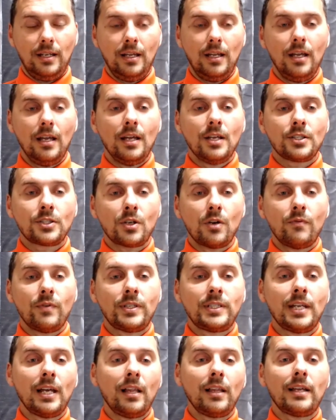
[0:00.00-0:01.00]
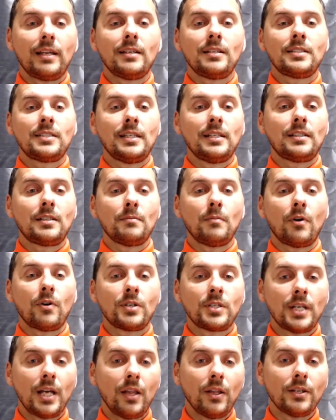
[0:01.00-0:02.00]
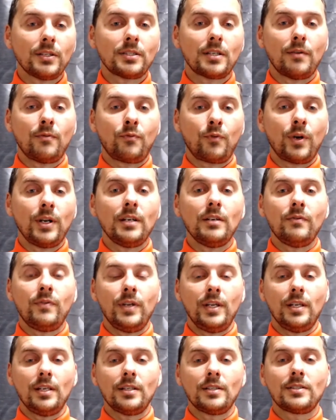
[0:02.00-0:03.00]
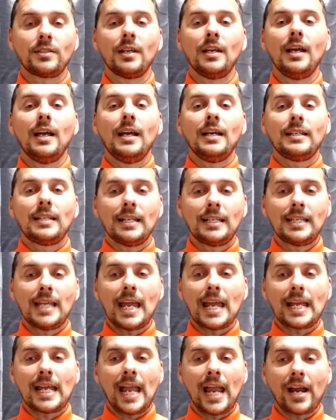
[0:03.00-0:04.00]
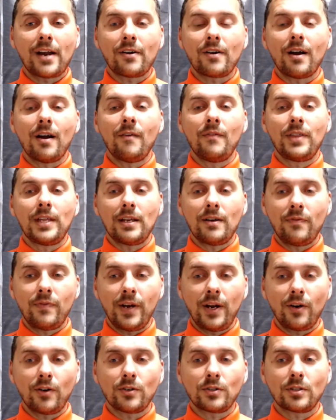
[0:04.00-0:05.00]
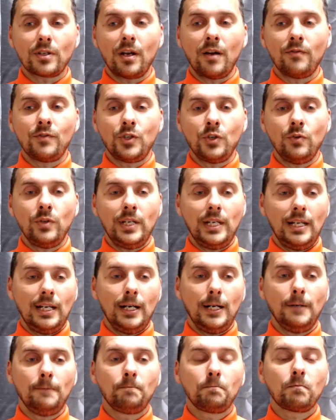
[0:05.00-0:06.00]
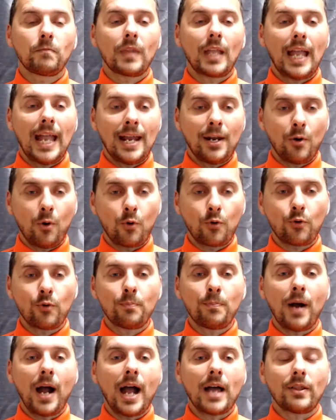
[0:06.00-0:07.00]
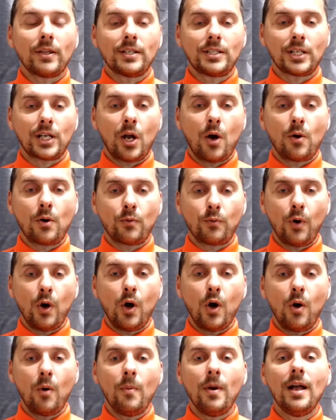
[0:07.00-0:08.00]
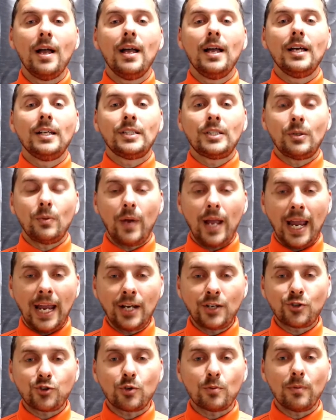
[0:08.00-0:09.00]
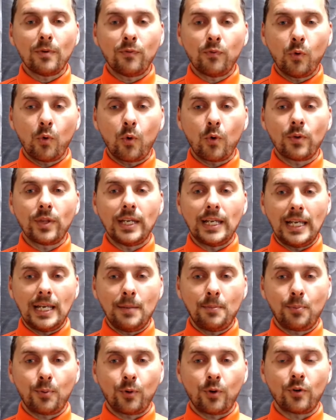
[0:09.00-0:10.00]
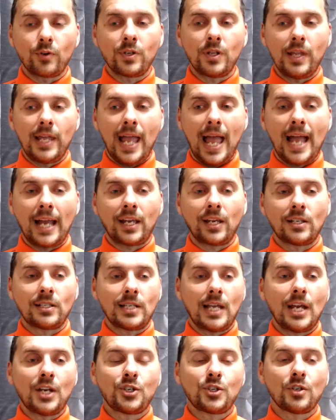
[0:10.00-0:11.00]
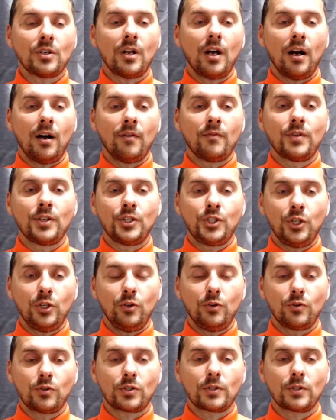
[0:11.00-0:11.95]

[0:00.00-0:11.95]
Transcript: So Vitellius sent to Marcellus, a friend of his, to take care of the affairs of Judea, and ordered Pilate to go to Rome, to answer before the emperor to the accusation of the Jews.